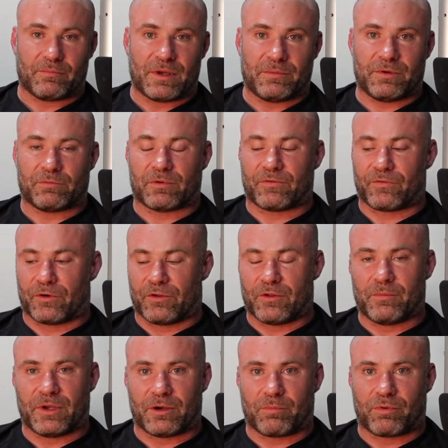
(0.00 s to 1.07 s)
maybe refer
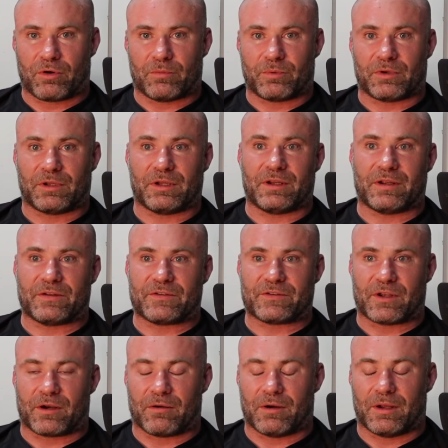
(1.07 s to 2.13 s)
them inappropriately,
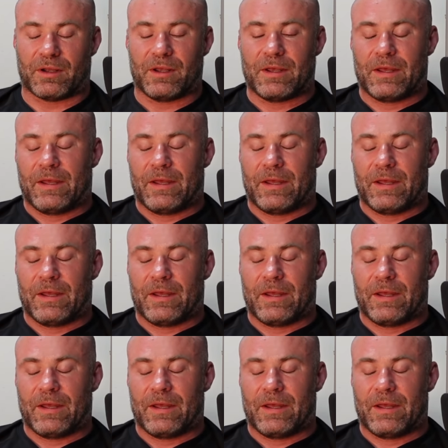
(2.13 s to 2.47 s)
etc.